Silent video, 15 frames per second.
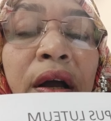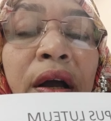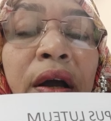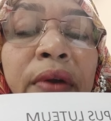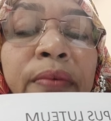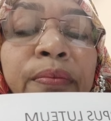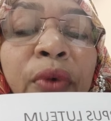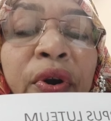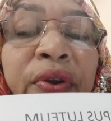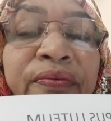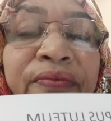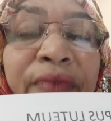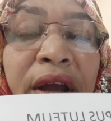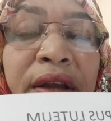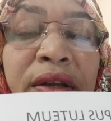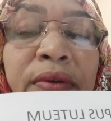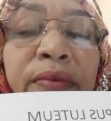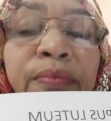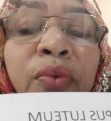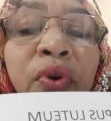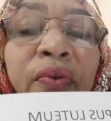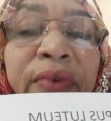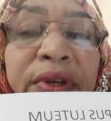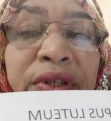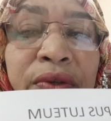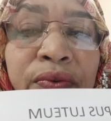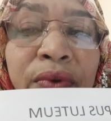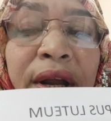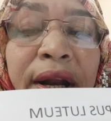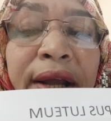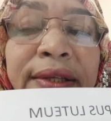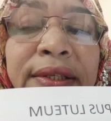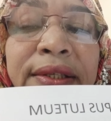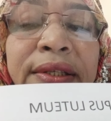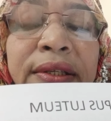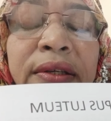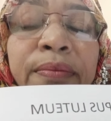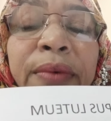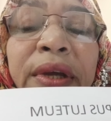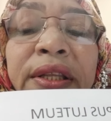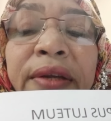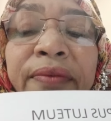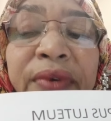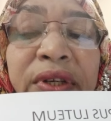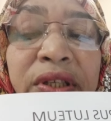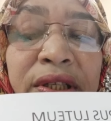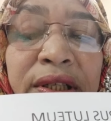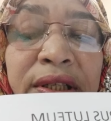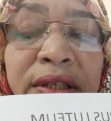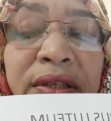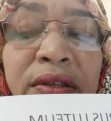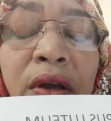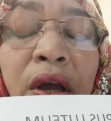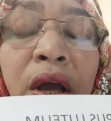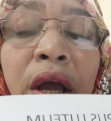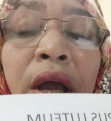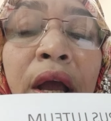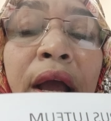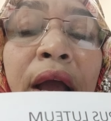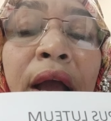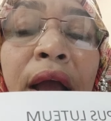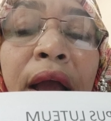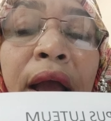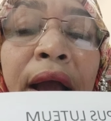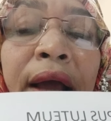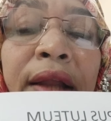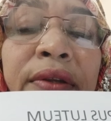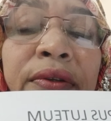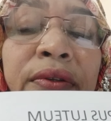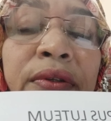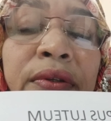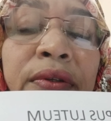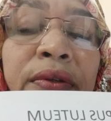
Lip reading: are modified, more vascularized by the vessels, and